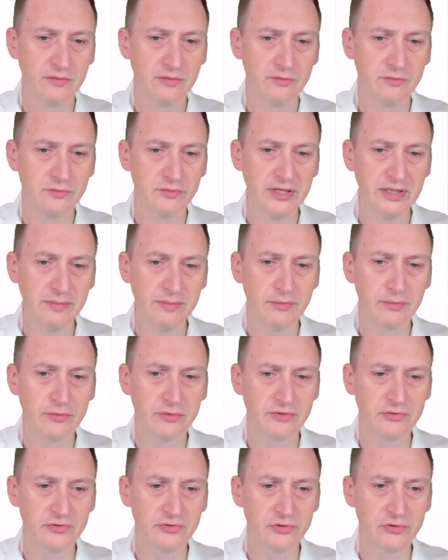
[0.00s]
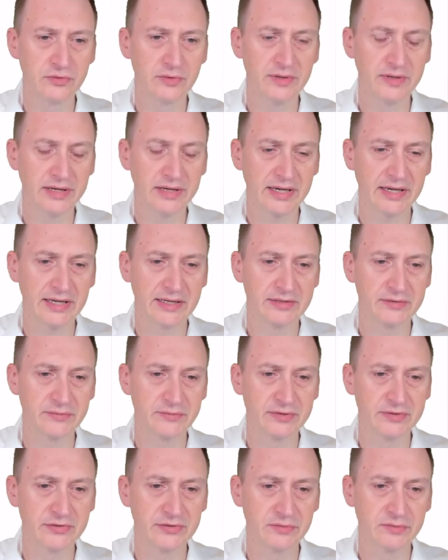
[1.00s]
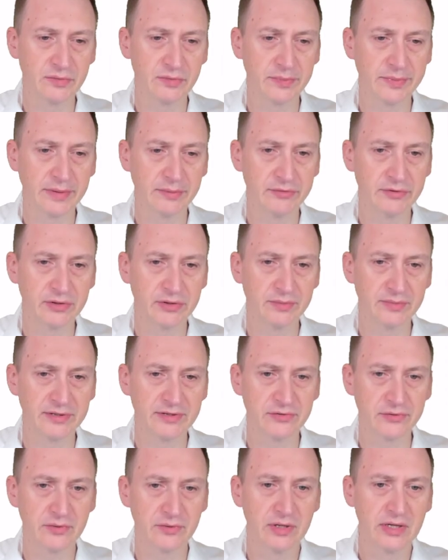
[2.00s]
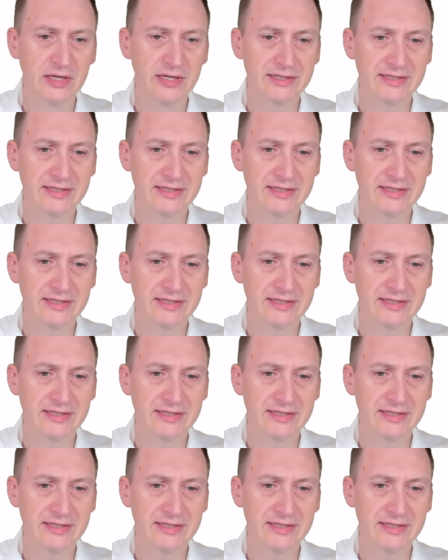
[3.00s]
reboot the server, and the restore will be able to complete. So